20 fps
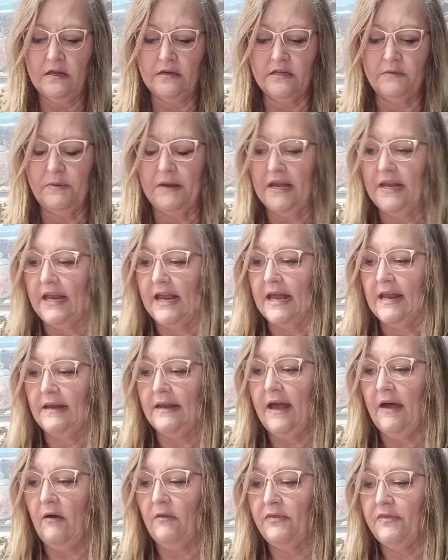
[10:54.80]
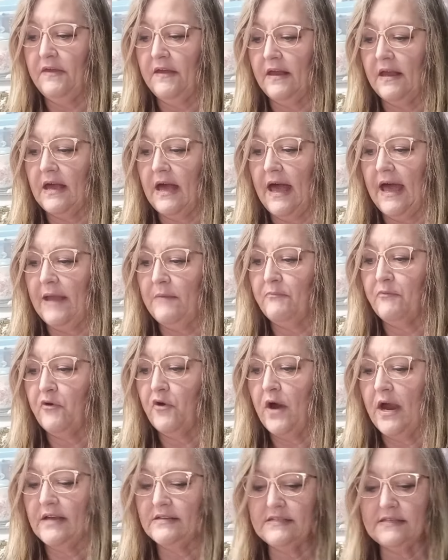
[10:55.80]
depending on how thick I
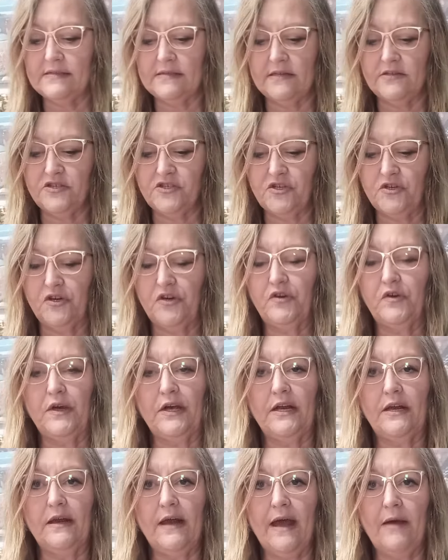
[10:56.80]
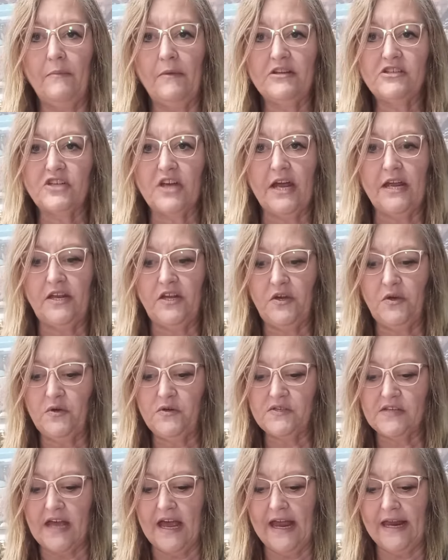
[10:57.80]
press the sugar in and how much I
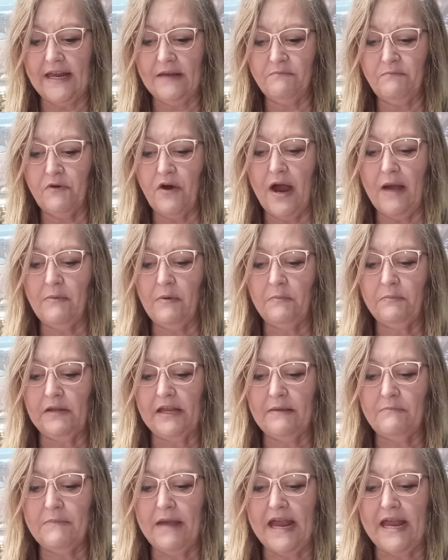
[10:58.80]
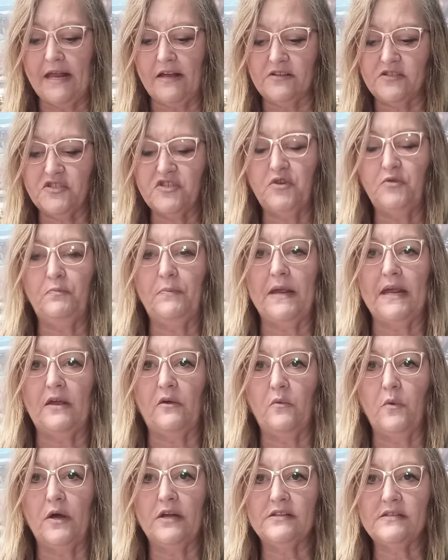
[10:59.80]
use, I can probably make 2
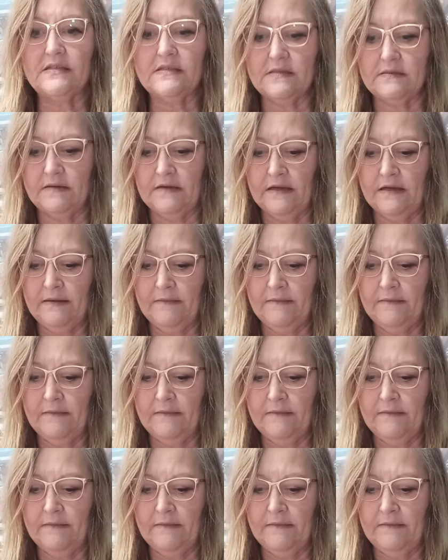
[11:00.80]
pink ones.